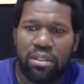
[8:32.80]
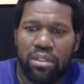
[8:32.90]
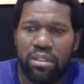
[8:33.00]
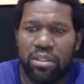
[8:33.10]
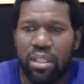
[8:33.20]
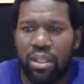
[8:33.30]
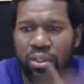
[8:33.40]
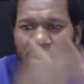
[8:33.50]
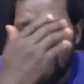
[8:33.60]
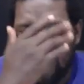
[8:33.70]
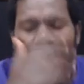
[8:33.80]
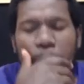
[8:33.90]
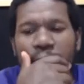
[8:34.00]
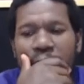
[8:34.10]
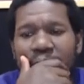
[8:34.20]
So
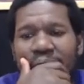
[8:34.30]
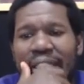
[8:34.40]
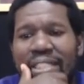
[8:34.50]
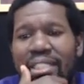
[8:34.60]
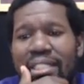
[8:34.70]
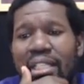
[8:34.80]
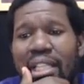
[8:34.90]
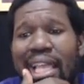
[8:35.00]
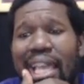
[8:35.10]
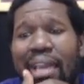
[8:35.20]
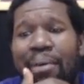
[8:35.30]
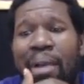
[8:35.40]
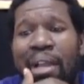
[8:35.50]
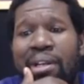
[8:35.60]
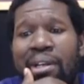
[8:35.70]
this is the land
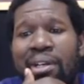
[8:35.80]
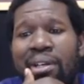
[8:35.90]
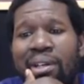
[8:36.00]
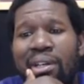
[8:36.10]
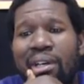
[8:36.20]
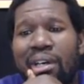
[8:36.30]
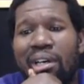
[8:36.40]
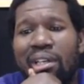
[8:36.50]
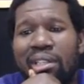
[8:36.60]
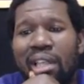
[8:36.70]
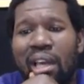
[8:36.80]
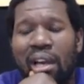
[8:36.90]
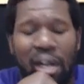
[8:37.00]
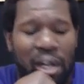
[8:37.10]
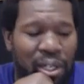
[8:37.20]
right here
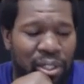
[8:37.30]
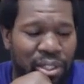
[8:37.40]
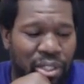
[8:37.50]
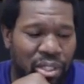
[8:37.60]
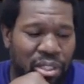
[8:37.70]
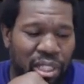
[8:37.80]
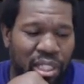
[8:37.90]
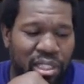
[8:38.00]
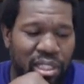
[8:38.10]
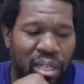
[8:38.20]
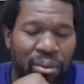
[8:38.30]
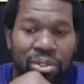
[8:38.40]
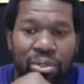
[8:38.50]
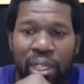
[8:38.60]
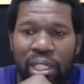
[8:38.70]
that the children of Esau
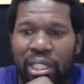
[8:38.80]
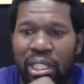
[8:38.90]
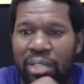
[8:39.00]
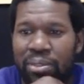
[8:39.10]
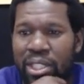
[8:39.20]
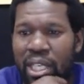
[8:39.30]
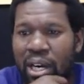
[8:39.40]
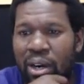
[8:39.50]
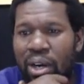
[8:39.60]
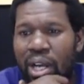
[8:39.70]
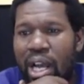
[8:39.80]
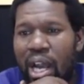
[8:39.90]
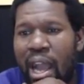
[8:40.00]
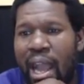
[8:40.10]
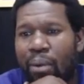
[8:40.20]
was dwelling in. It was called
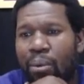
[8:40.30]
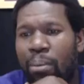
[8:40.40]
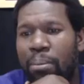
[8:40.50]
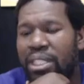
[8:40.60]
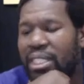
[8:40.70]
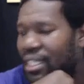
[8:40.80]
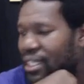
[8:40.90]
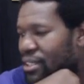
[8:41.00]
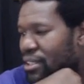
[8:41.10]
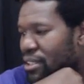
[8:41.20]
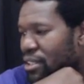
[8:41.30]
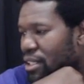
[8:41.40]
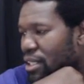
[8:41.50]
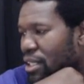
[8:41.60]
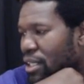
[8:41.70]
Akrabatim.
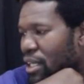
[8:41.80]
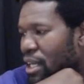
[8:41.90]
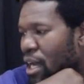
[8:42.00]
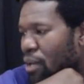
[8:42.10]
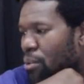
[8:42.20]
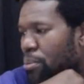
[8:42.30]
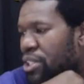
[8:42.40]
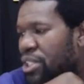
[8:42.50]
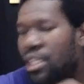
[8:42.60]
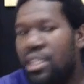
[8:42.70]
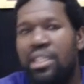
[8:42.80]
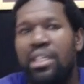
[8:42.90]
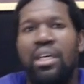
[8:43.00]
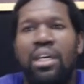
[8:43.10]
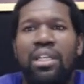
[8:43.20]
Akrabatim.
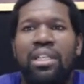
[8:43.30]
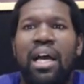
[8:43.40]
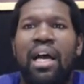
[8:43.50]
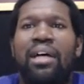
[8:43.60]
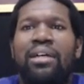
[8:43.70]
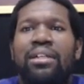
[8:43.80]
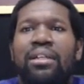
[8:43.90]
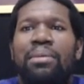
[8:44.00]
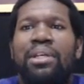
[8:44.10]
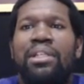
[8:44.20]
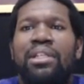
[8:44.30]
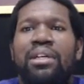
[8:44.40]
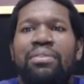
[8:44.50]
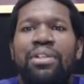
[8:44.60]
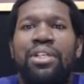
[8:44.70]
Now, let me get the
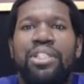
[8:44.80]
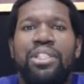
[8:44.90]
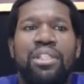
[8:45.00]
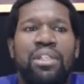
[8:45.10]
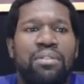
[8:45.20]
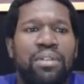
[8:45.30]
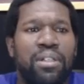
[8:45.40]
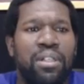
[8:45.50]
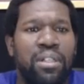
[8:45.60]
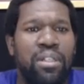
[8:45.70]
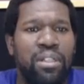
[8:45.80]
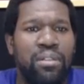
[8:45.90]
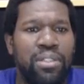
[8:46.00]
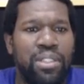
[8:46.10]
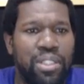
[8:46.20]
definition up.
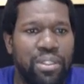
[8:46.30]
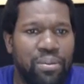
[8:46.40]
Let's see.